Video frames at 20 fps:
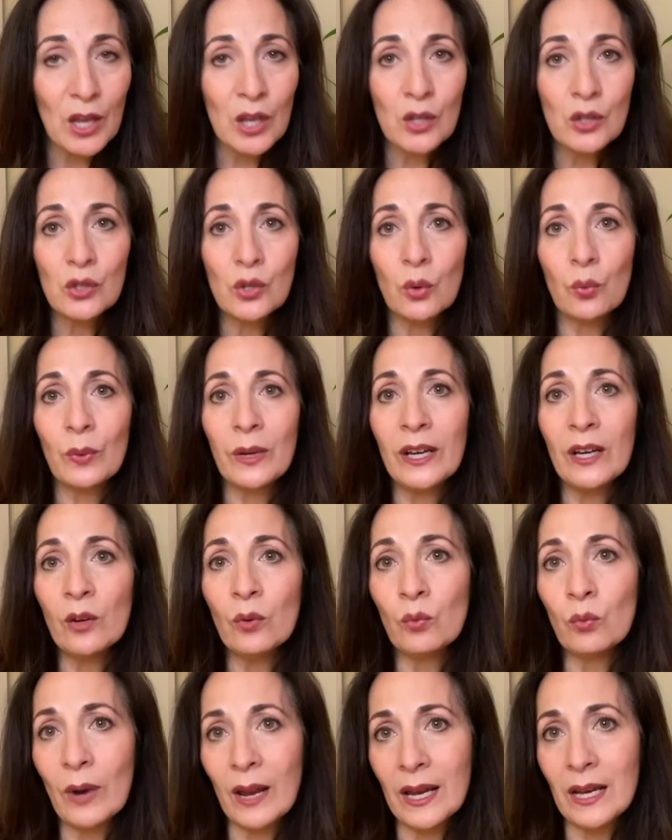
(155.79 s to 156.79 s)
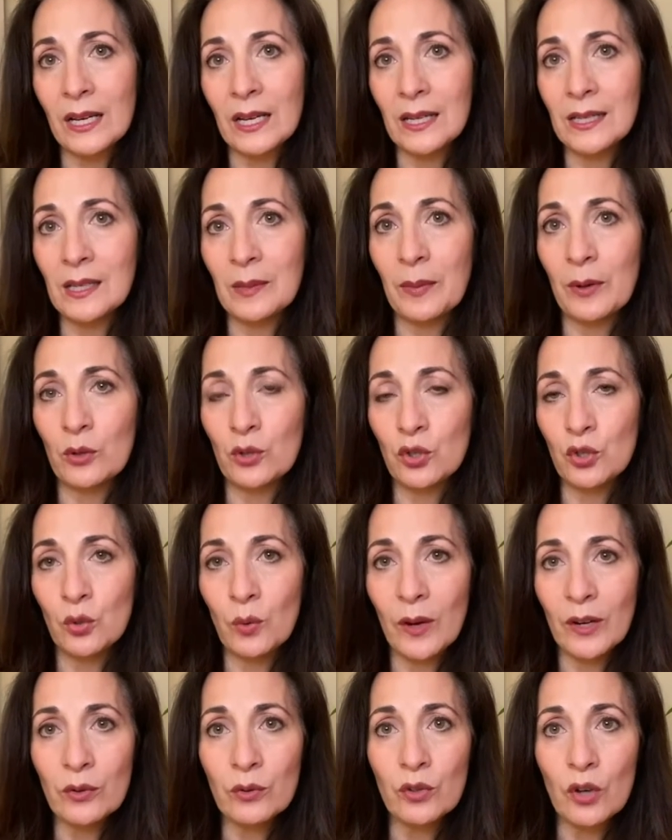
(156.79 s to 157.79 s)
So Read and Write is about
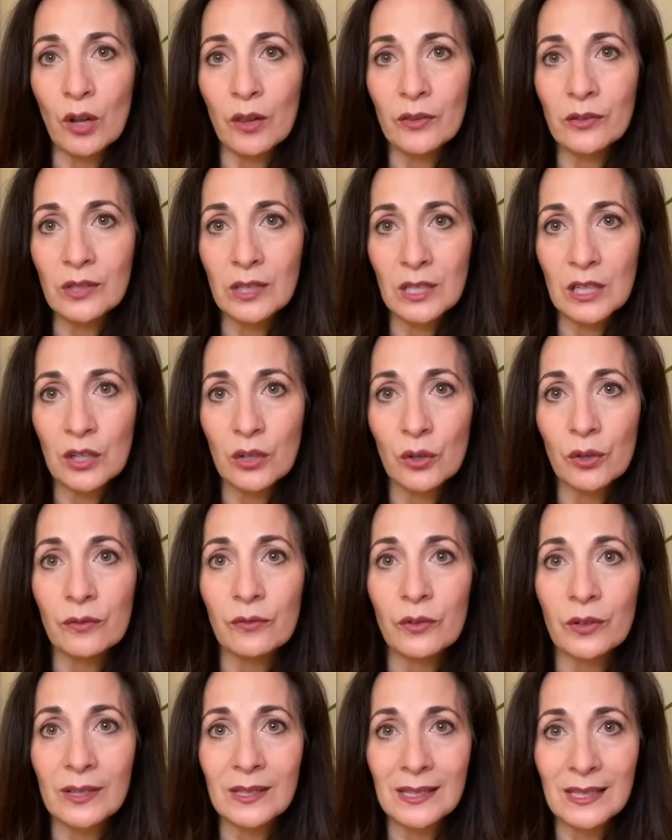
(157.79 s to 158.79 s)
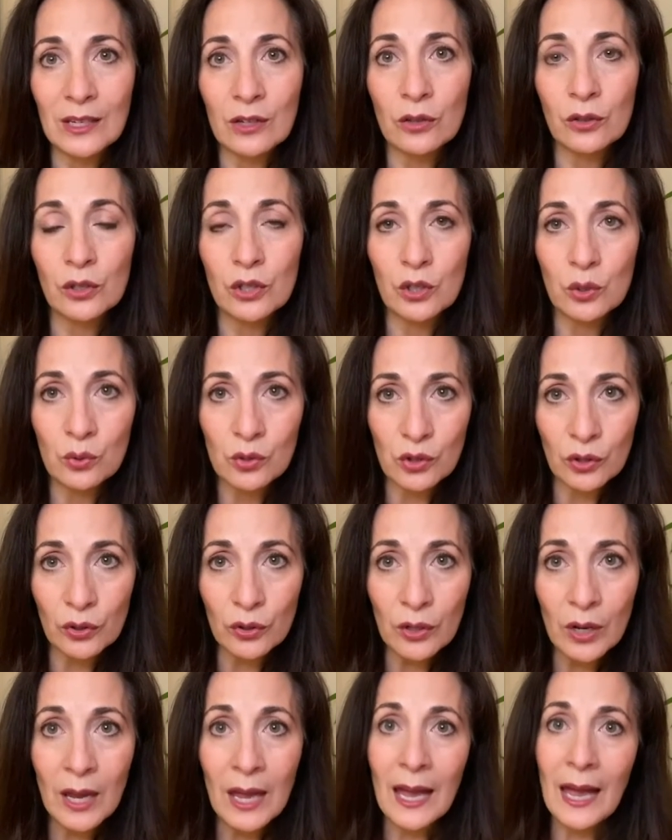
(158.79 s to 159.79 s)
$200 a year for a single user.